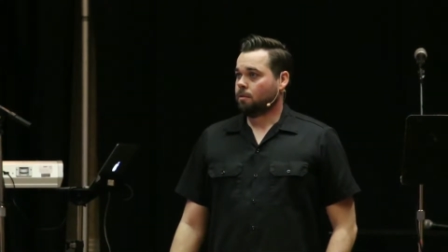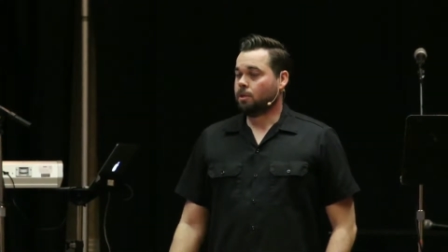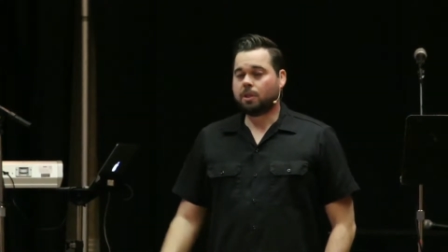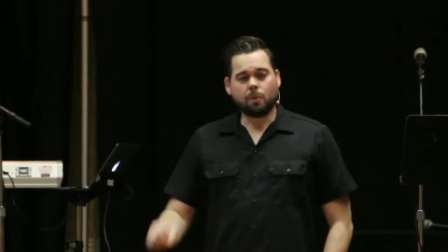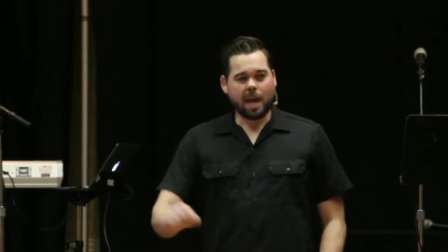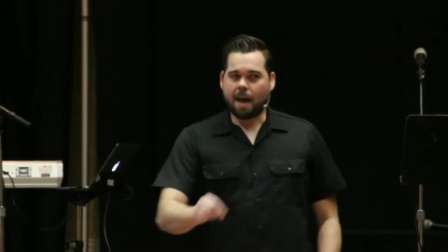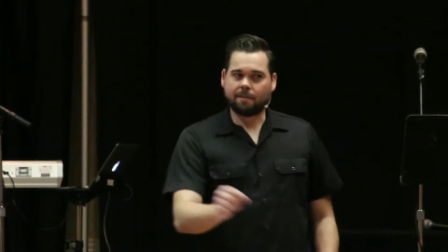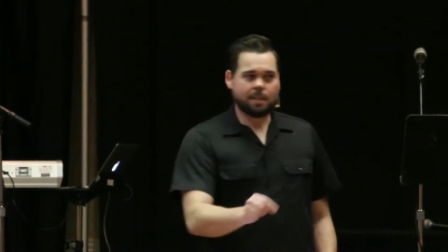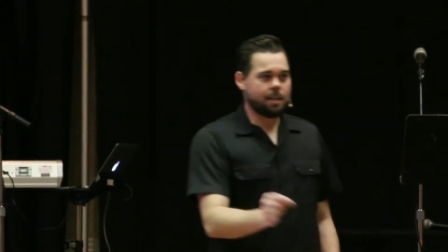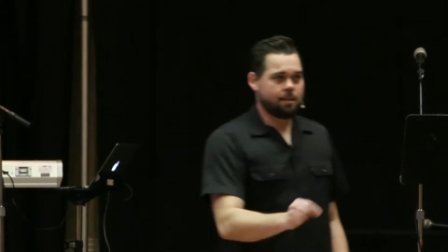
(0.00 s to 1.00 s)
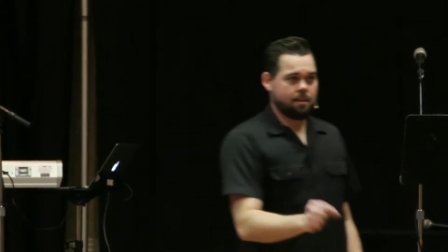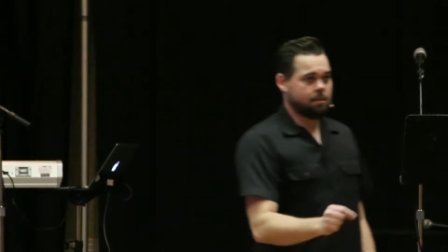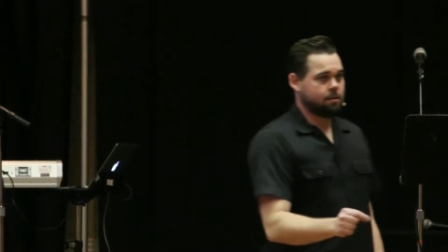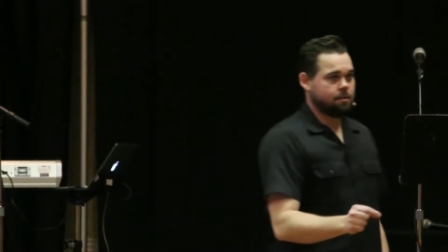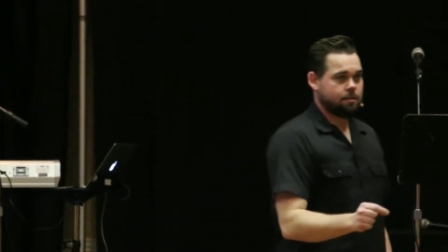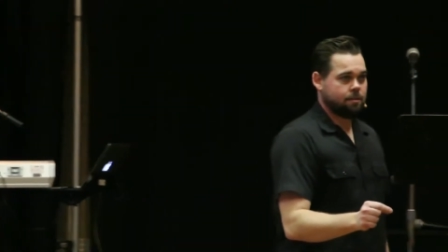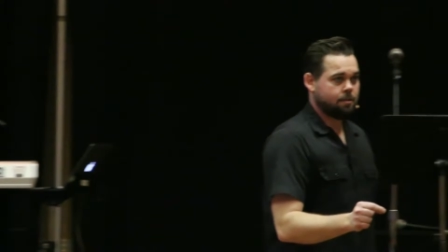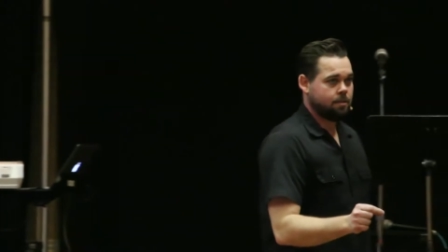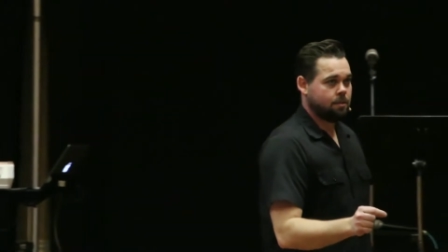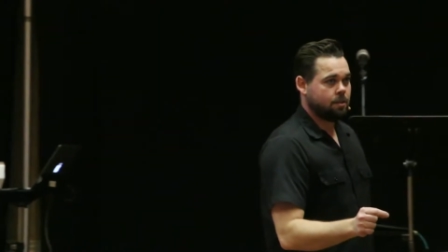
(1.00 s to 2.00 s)
You see, we have to get this.
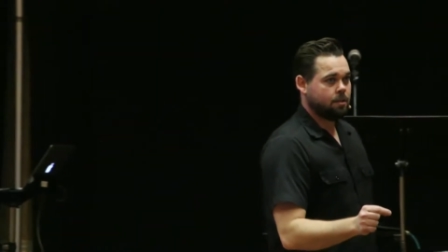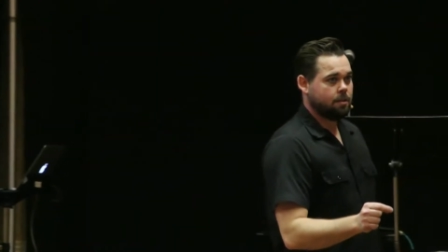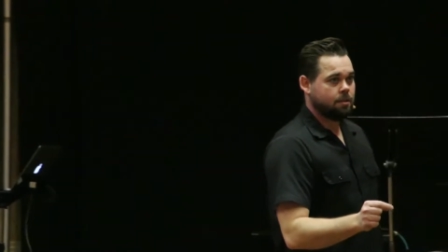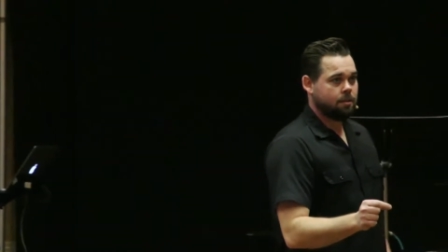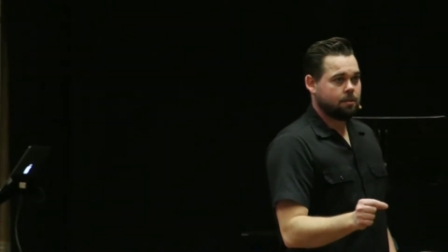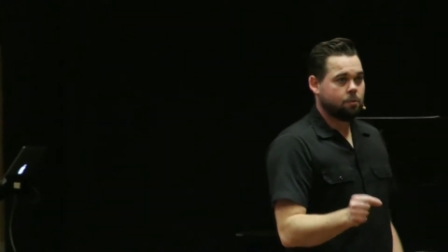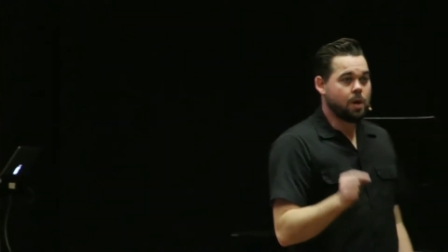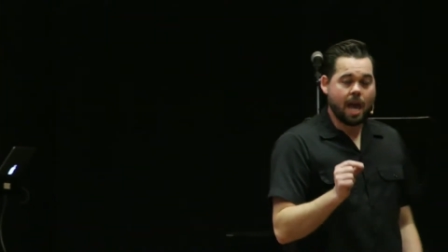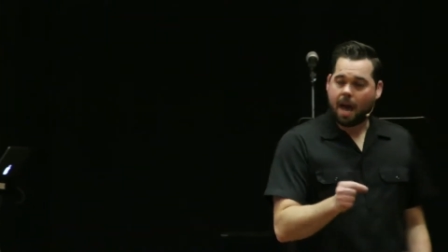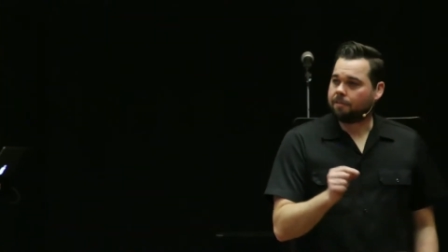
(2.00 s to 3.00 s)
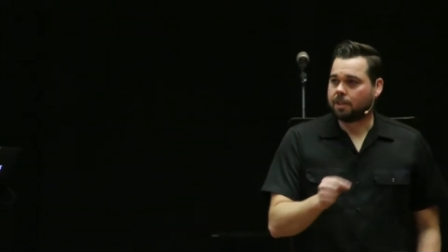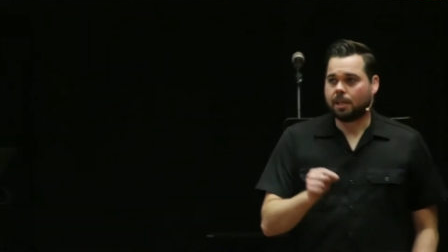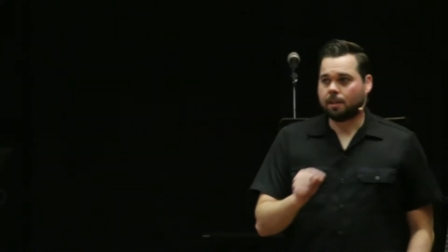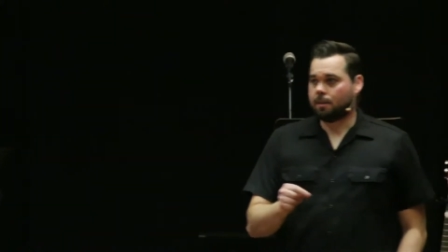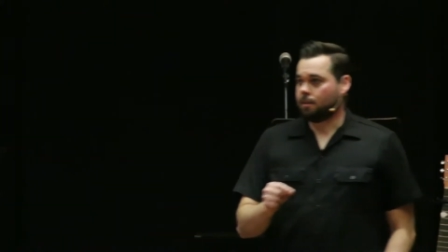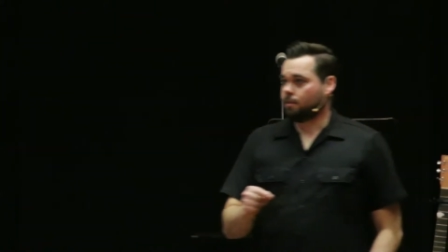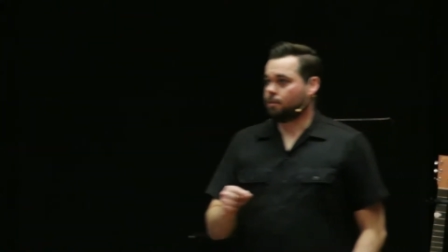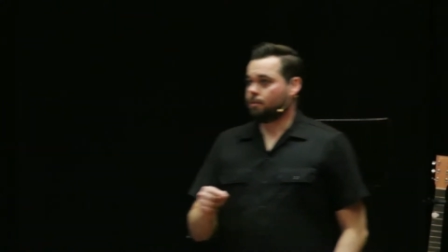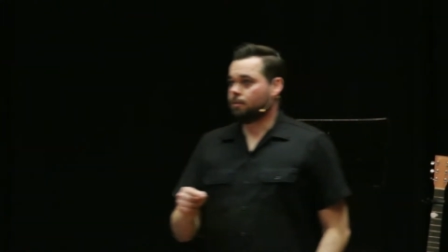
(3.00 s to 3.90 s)
We have to get this.